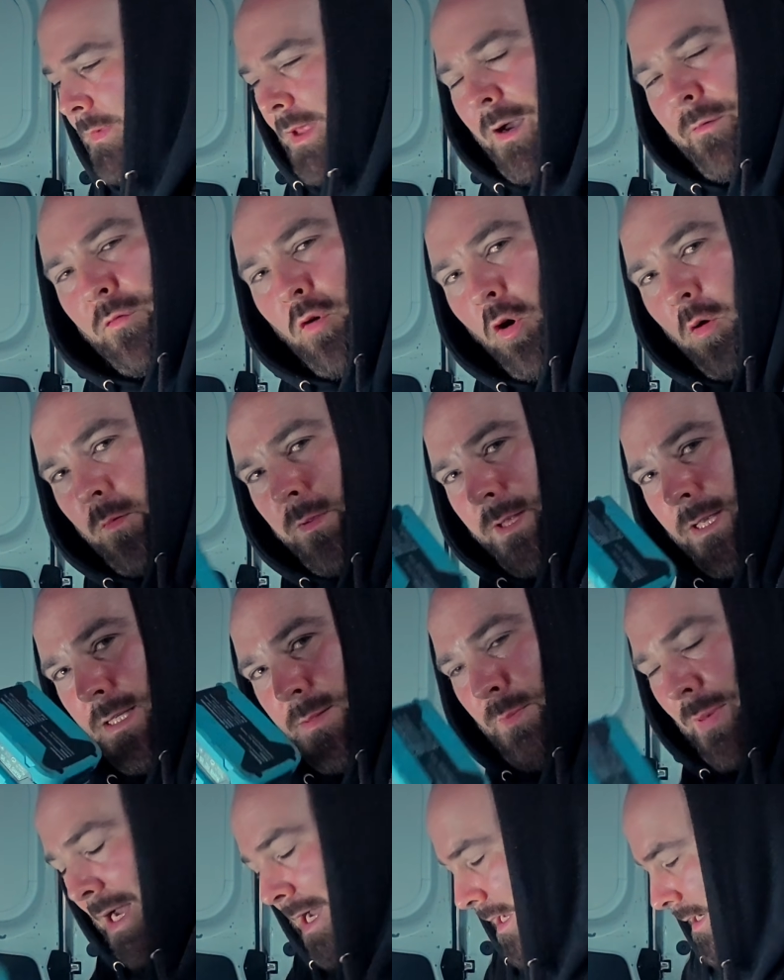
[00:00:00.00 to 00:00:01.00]
that I've got with these
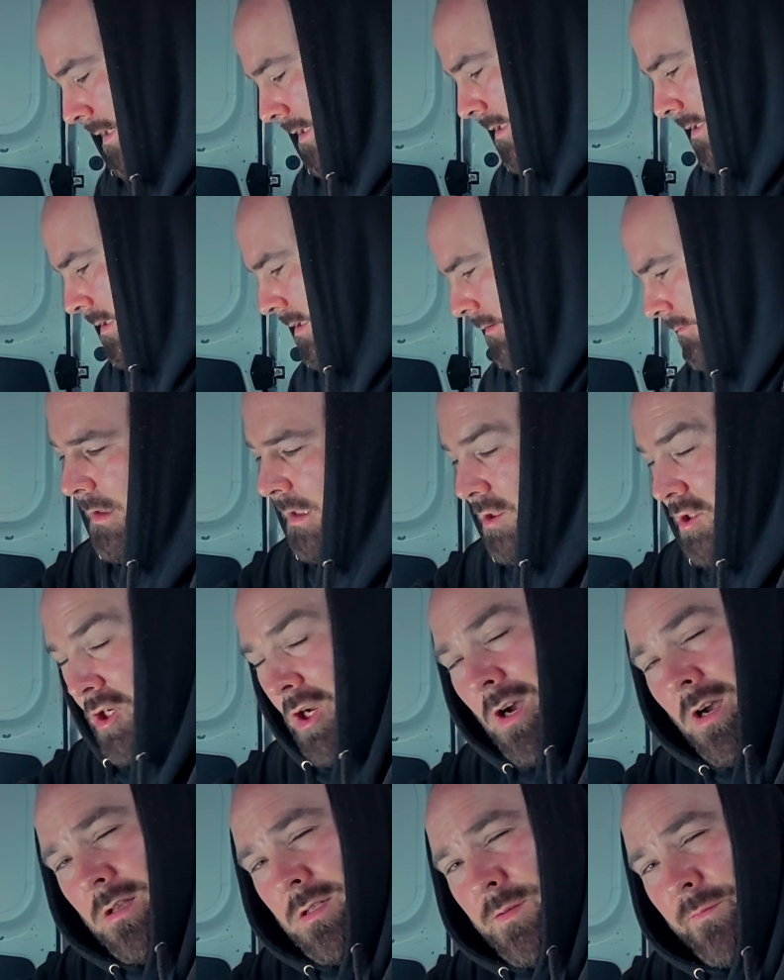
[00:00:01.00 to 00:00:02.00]
batteries, they
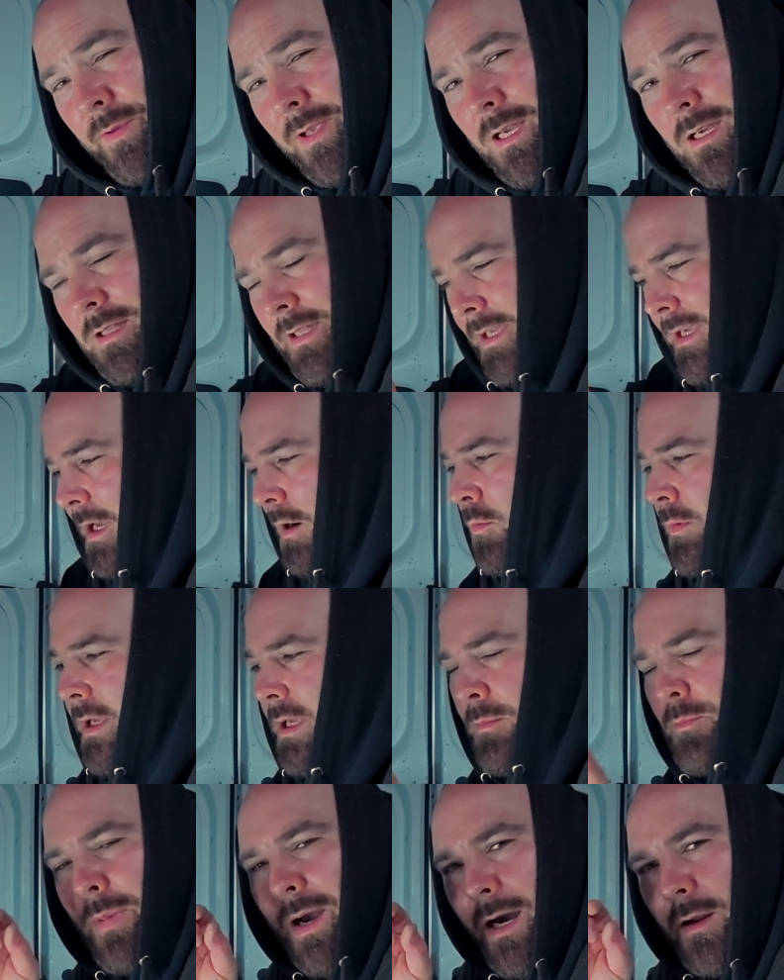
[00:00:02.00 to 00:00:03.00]
charge via like a
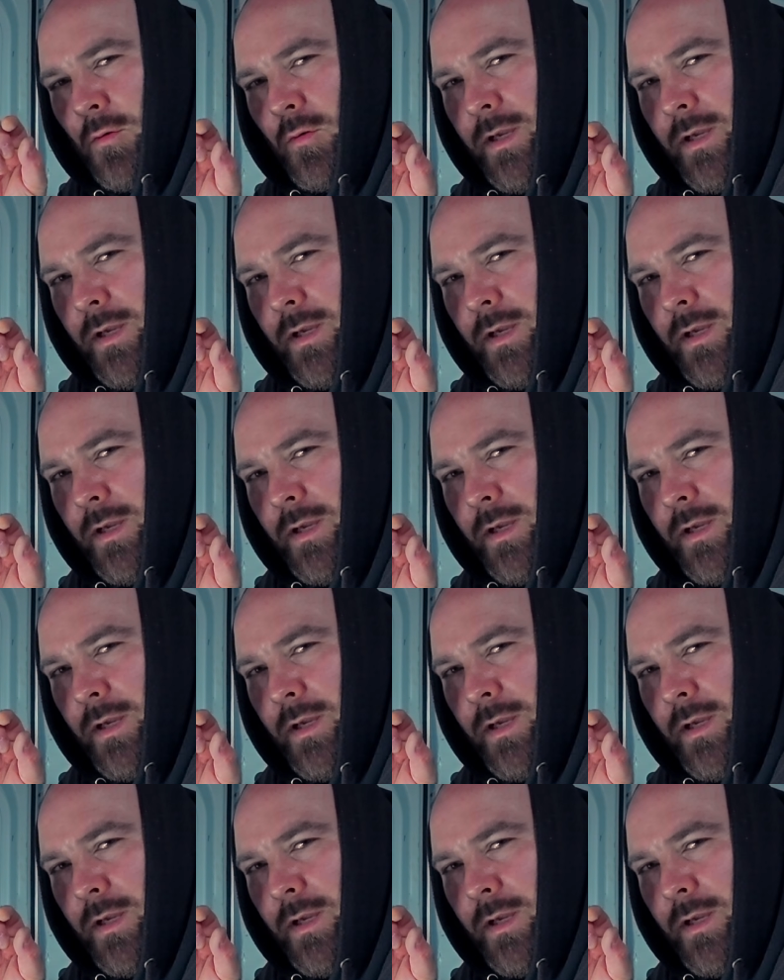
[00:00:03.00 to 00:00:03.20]
wee barrel